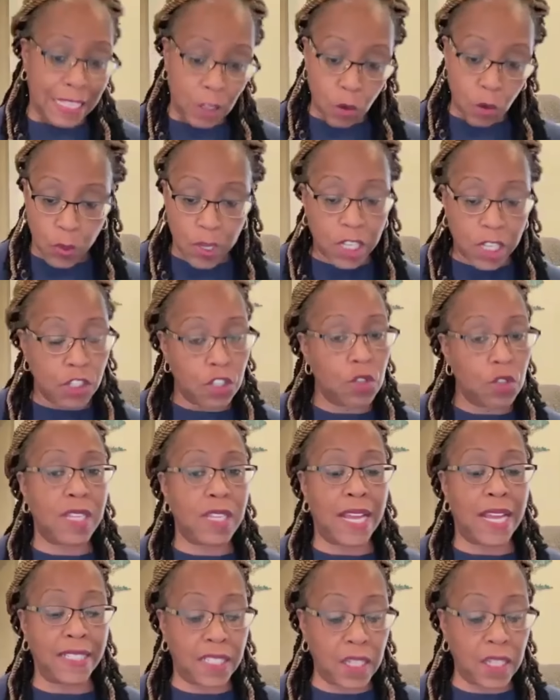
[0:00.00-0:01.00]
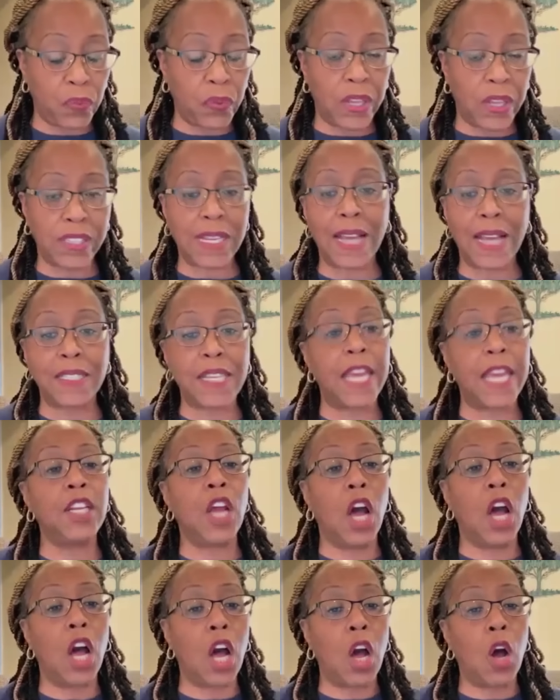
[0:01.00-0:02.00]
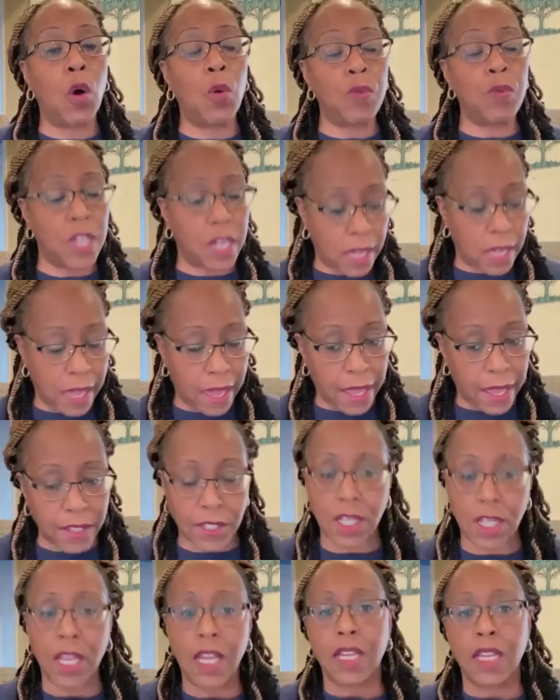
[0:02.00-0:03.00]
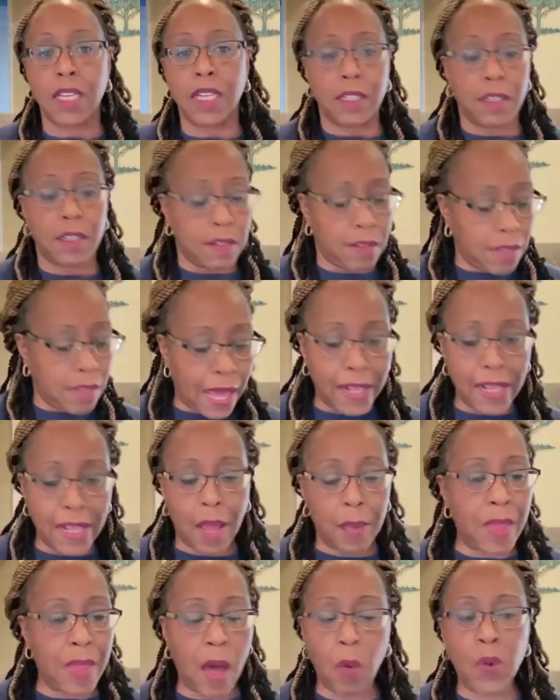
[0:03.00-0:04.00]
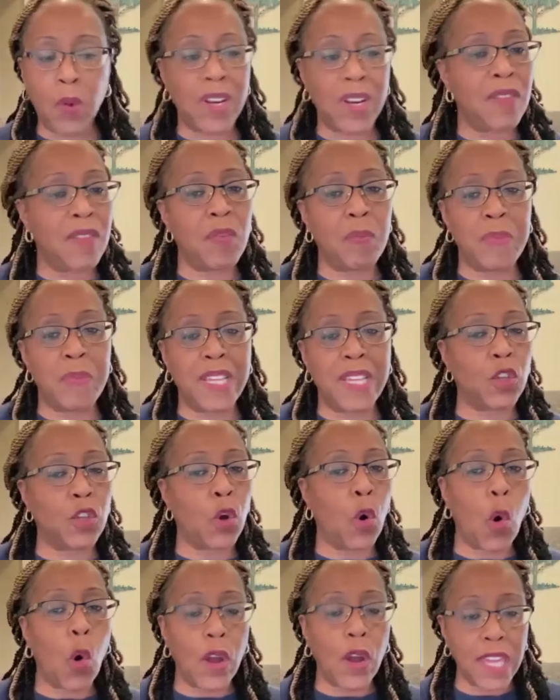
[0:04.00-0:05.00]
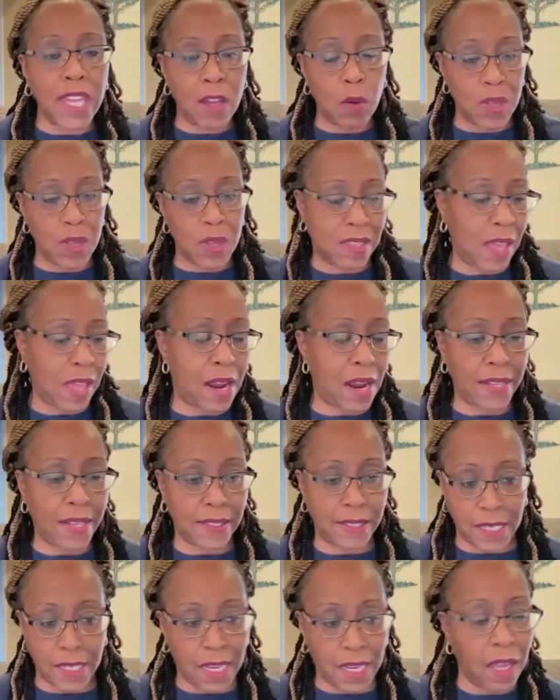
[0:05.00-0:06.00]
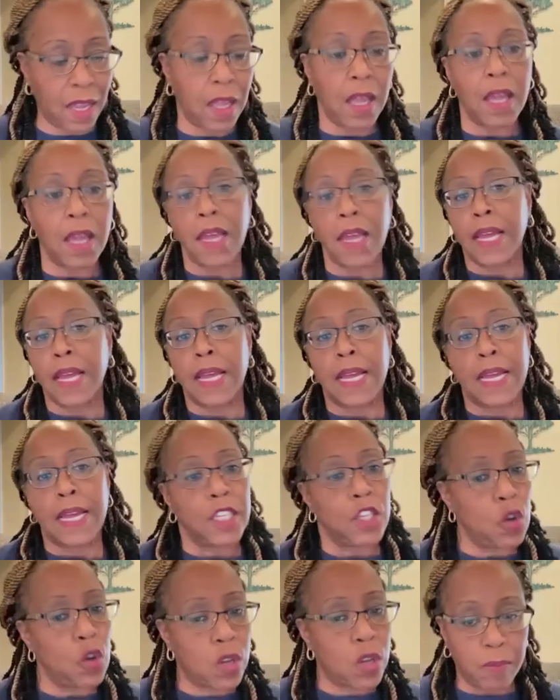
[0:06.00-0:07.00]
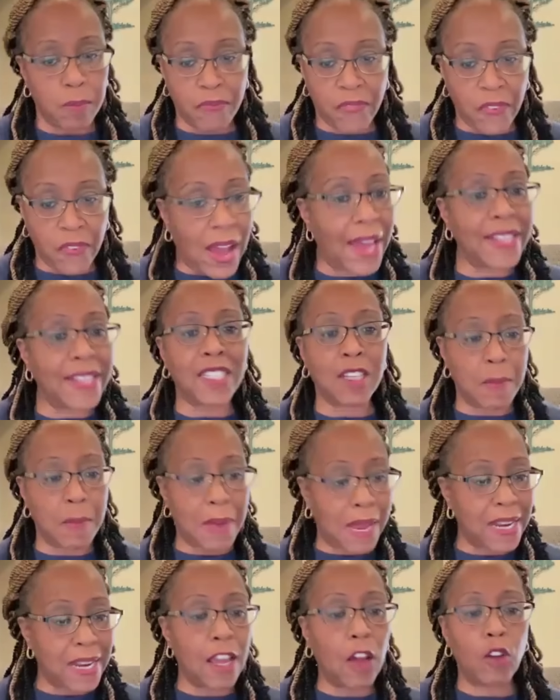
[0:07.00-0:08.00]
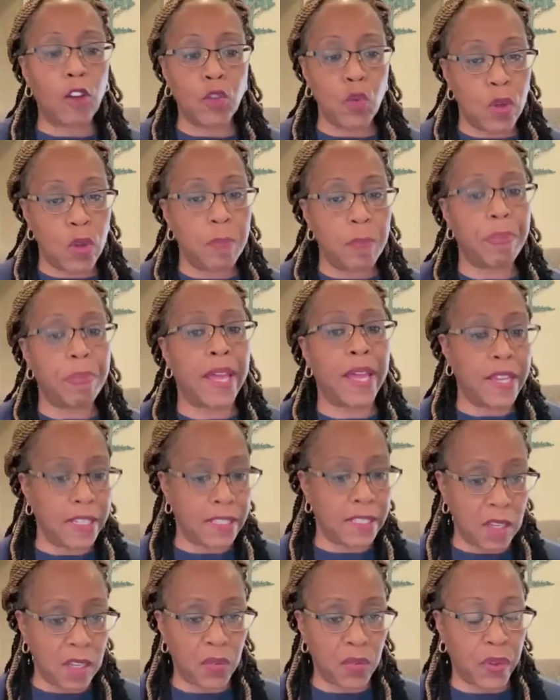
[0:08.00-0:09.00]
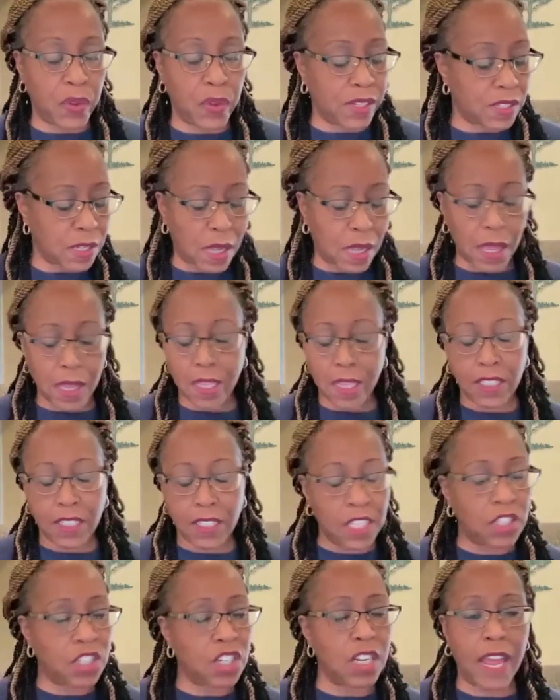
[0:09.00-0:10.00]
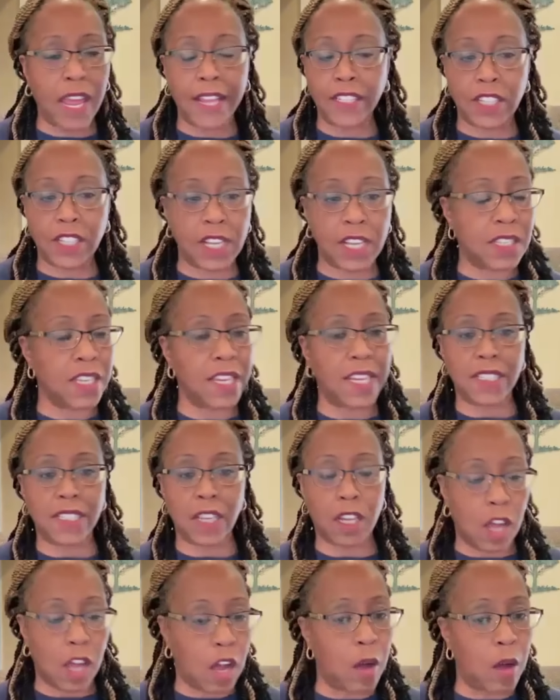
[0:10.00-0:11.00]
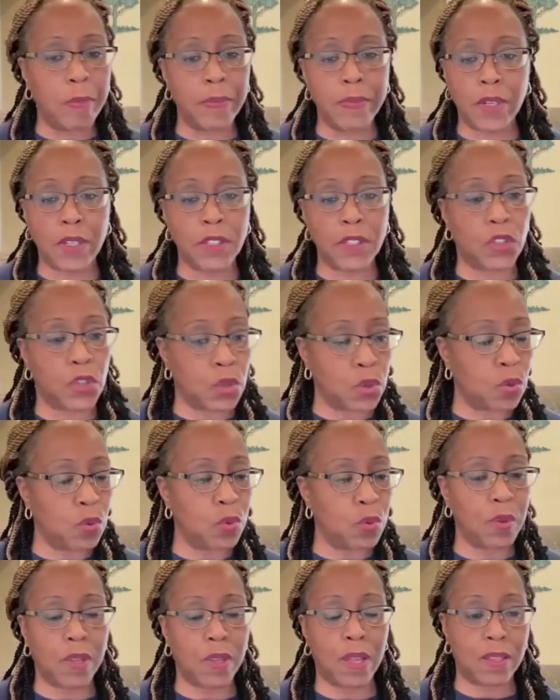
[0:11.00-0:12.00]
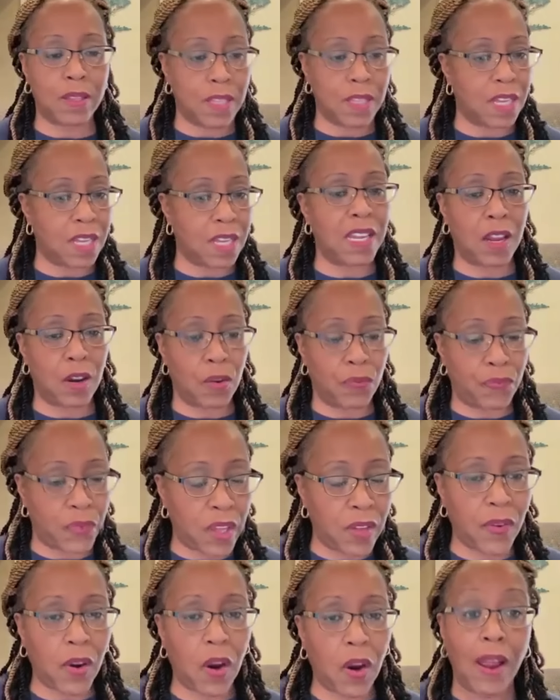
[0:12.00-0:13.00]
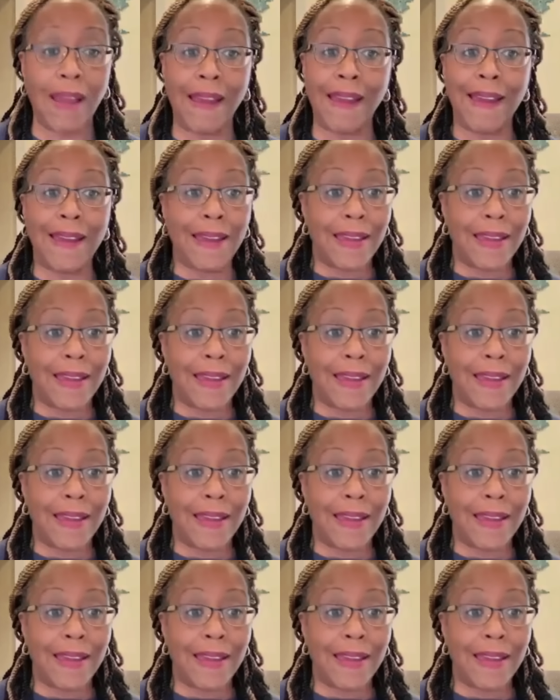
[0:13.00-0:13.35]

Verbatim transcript: you, we could use that defense. I say, no, you can't. That I'm not, I wouldn't even be toying with that idea. You can find somebody else who can play good defense. DiJonai doesn't get to come to the Indiana Fever